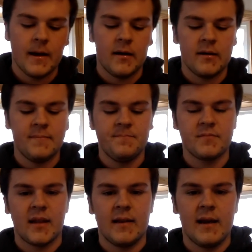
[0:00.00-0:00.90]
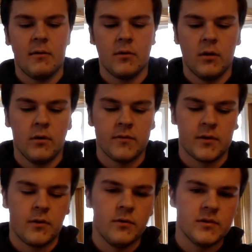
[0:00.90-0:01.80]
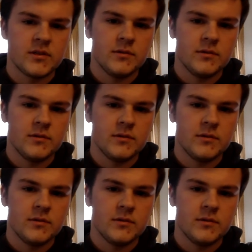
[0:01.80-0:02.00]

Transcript: Um, and now we'll go over the goals,